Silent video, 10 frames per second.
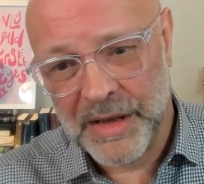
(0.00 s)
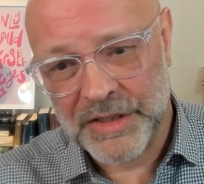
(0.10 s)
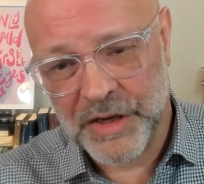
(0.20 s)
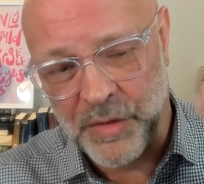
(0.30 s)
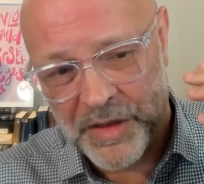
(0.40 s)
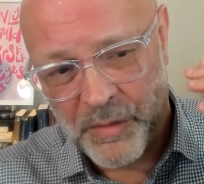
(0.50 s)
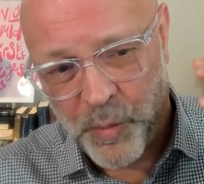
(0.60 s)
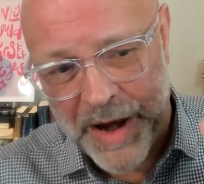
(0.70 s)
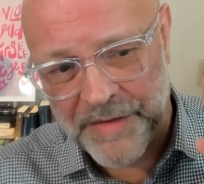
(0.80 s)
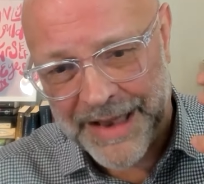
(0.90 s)
So
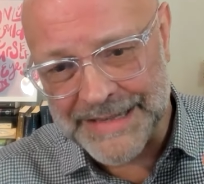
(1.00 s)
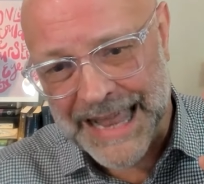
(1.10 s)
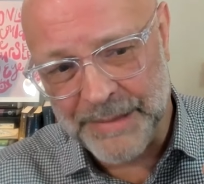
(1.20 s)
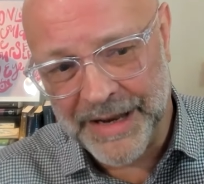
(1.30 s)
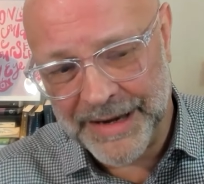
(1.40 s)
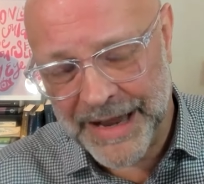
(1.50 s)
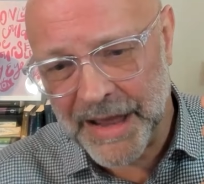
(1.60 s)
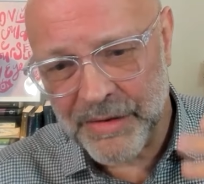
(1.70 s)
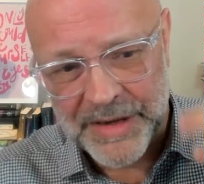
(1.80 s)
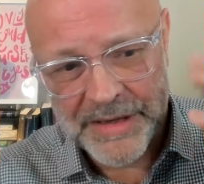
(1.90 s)
where that's happening
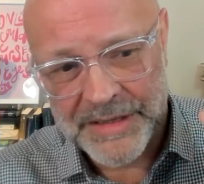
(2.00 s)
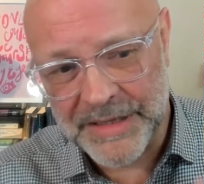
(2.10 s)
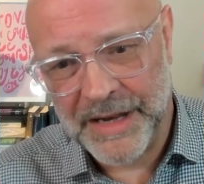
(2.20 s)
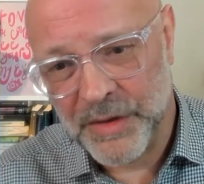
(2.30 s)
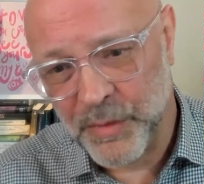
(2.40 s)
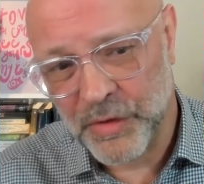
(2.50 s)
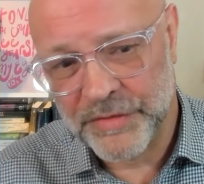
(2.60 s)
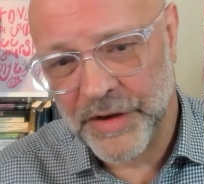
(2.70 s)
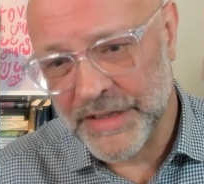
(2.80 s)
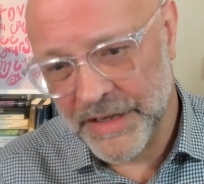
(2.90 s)
now is in the world
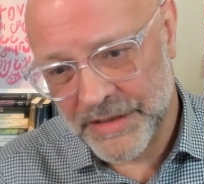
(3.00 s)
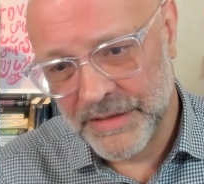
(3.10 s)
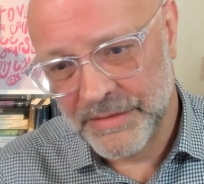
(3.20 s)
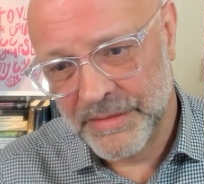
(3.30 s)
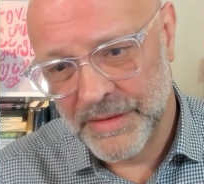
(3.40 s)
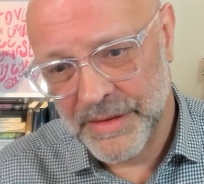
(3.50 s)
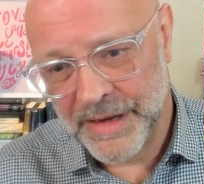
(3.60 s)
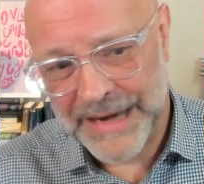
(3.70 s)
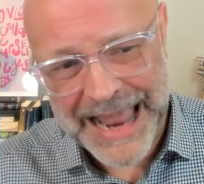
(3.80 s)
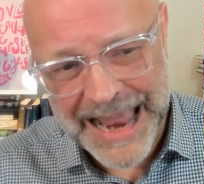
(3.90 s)
of ideas.
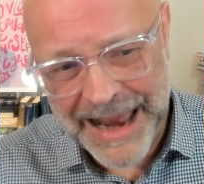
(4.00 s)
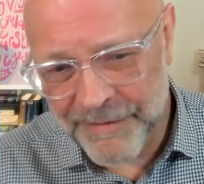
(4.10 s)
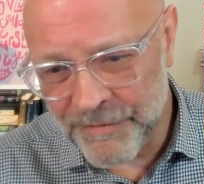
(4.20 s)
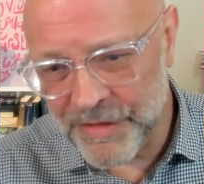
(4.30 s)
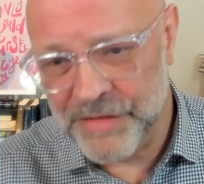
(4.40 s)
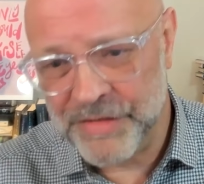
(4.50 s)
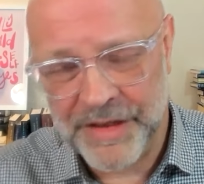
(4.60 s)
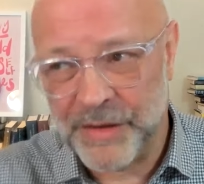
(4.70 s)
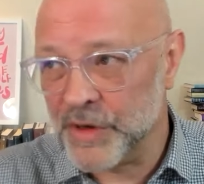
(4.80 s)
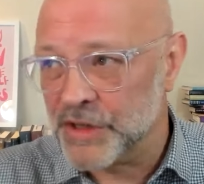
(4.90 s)
And
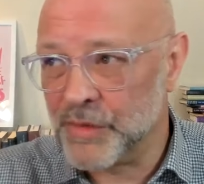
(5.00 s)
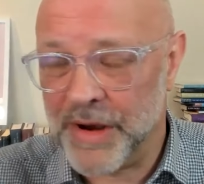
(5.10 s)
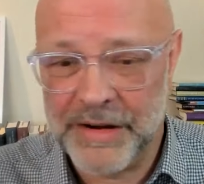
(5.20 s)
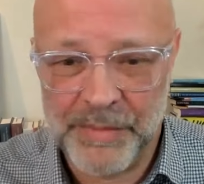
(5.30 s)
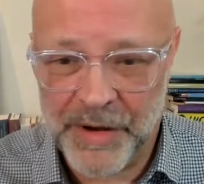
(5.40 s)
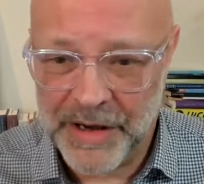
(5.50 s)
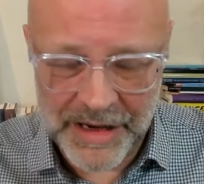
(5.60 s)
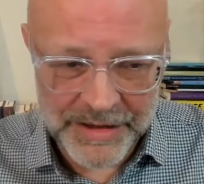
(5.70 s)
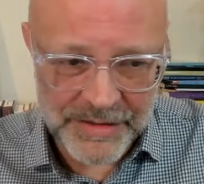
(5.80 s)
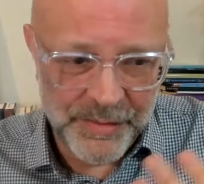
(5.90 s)
everything that we're surrounded by,
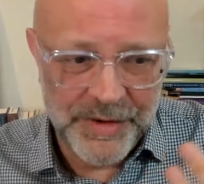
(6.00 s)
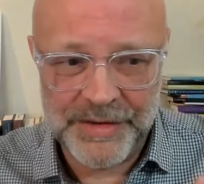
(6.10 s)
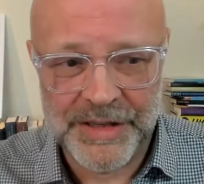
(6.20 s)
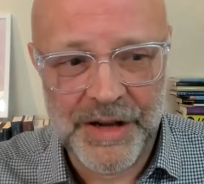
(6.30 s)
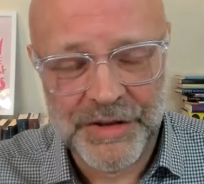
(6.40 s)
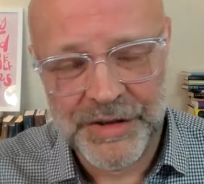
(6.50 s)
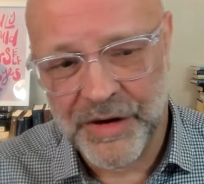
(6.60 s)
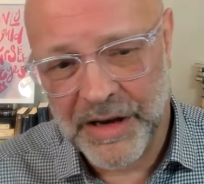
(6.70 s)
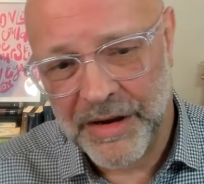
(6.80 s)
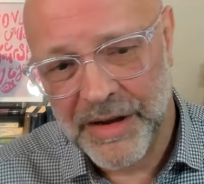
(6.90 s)
as we discussed
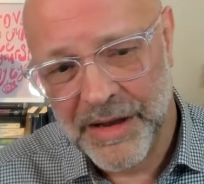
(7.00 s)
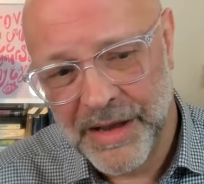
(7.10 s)
earlier,